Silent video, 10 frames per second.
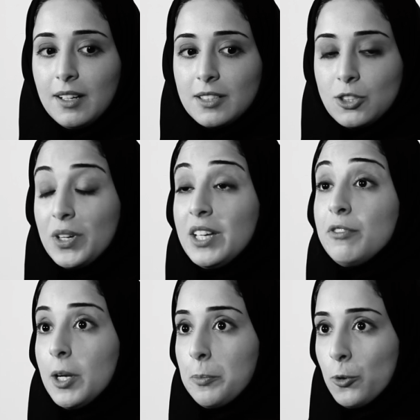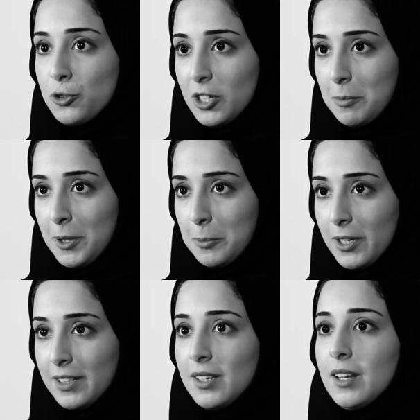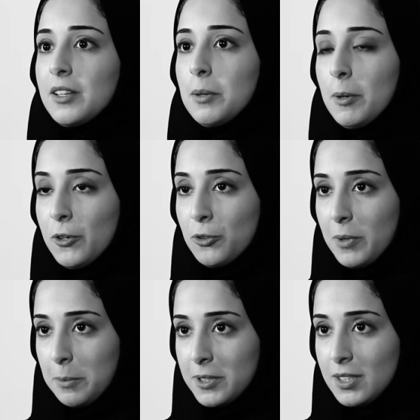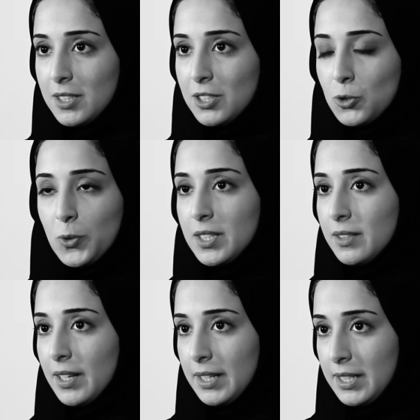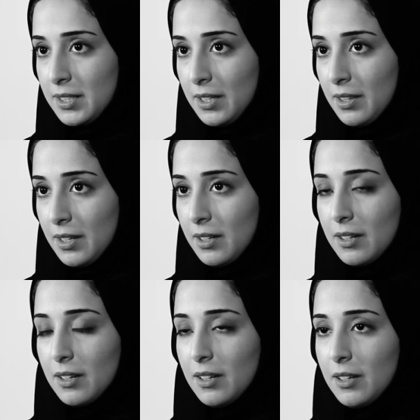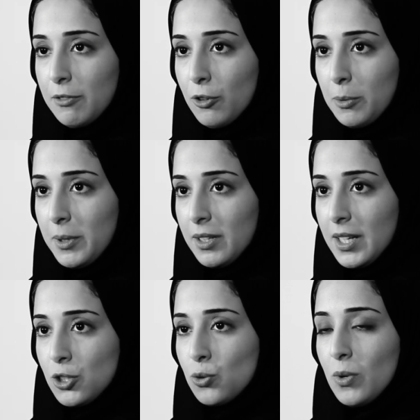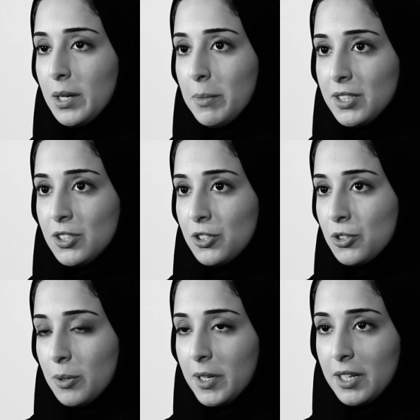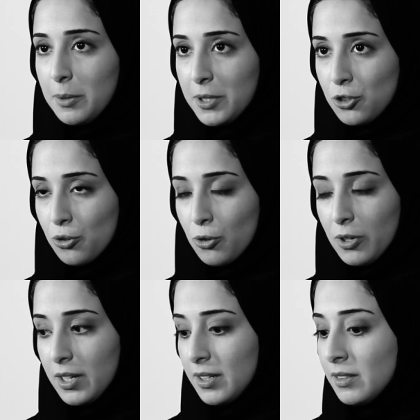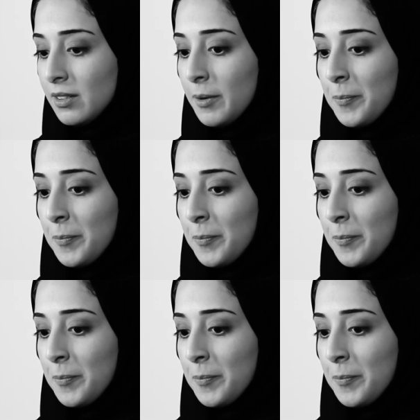So even approaching people and telling them about my business wasn't an easy thing for me. That's why my sister played a major role in it.